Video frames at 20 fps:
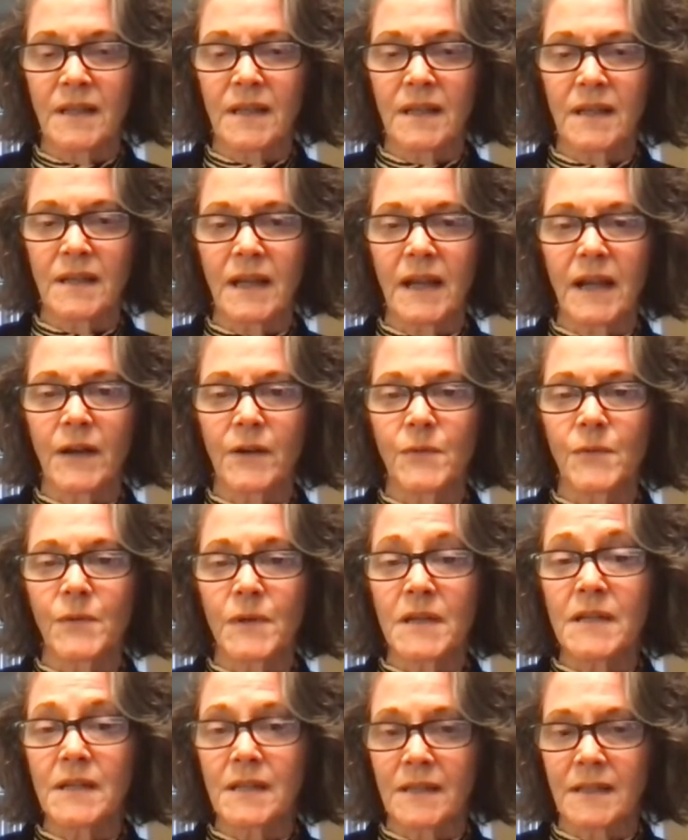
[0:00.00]
and how
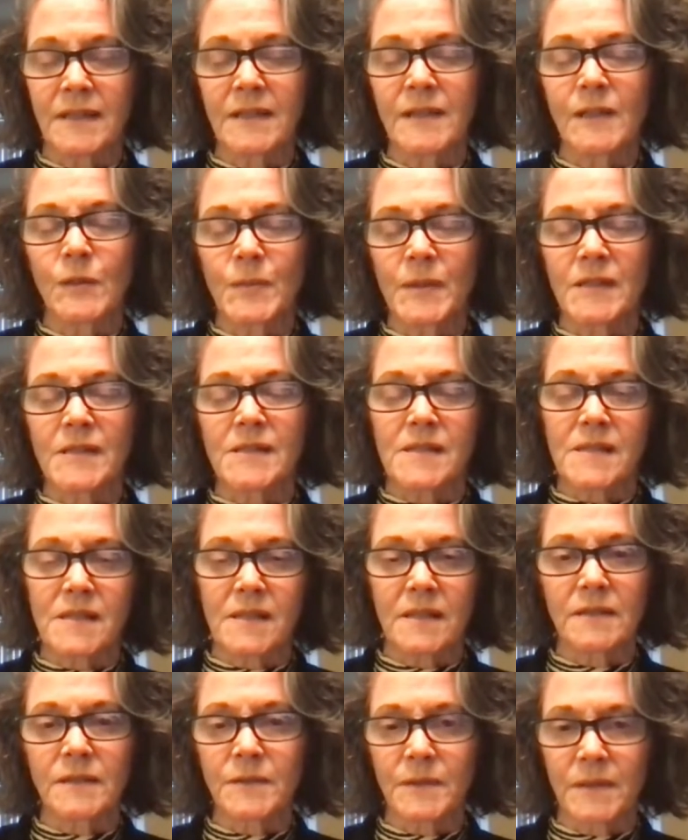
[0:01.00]
we can help
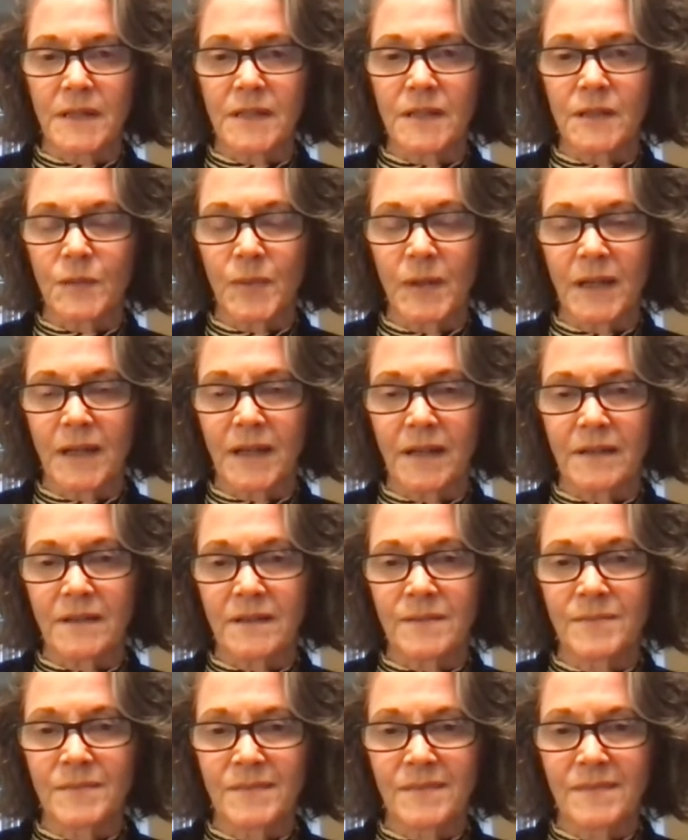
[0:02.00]
accelerate your path.